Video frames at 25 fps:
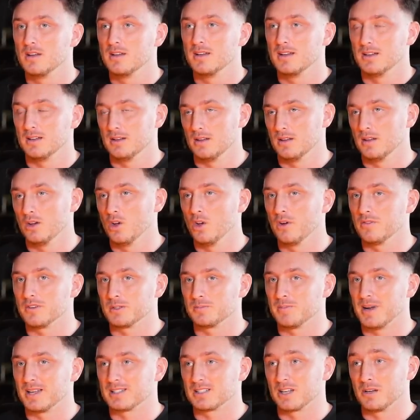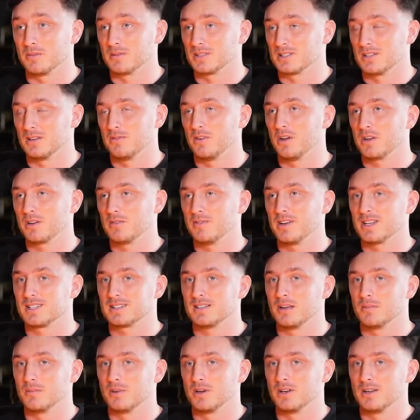It, a lot of it's bad timing because if I'd invested
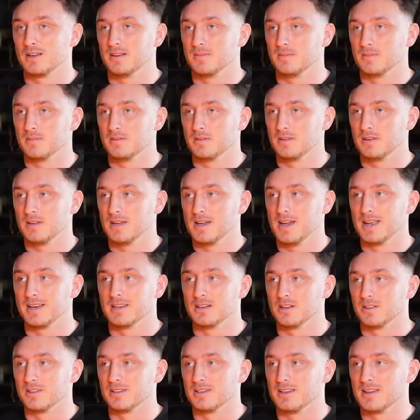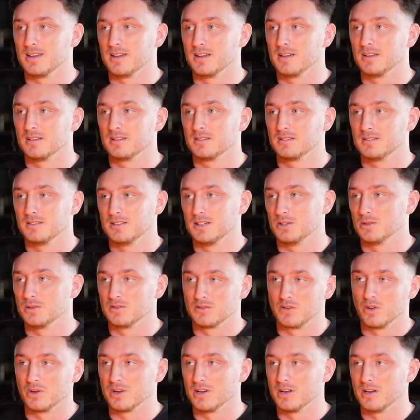that money any other year, it would have
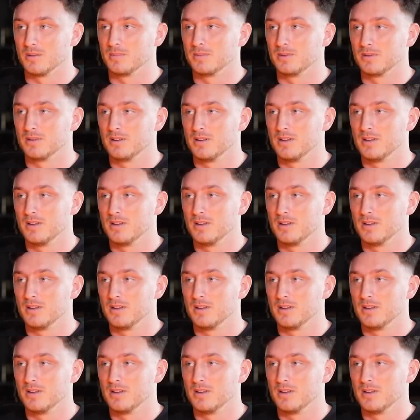gone up.